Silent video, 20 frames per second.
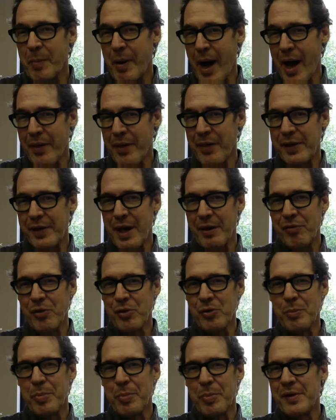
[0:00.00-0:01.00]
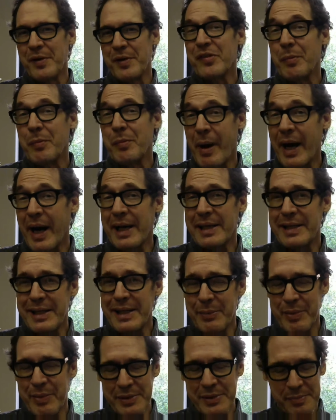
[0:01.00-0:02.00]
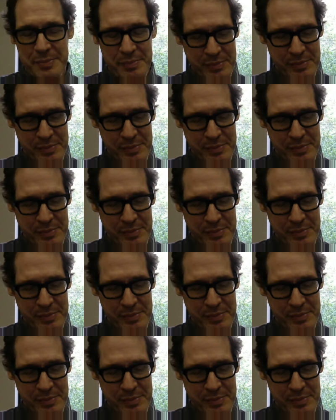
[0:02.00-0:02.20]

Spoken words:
by the devil or possessed by a demon.